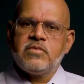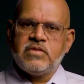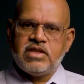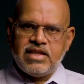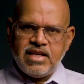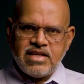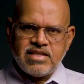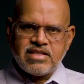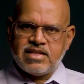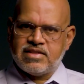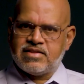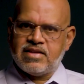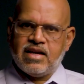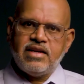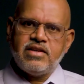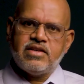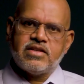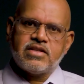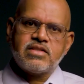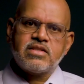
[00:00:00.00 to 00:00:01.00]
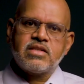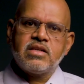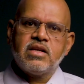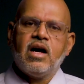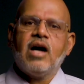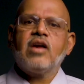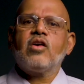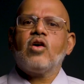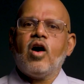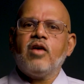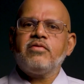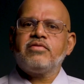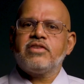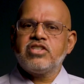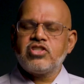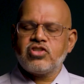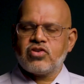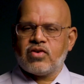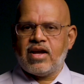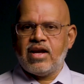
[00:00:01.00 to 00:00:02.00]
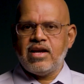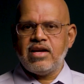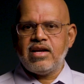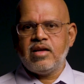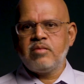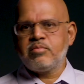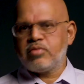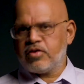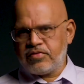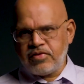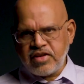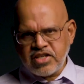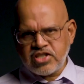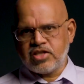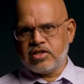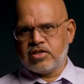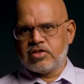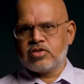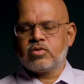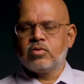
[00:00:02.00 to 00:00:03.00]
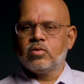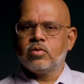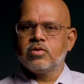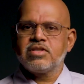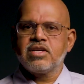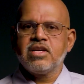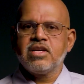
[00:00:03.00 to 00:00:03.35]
These designers are often trained in professional schools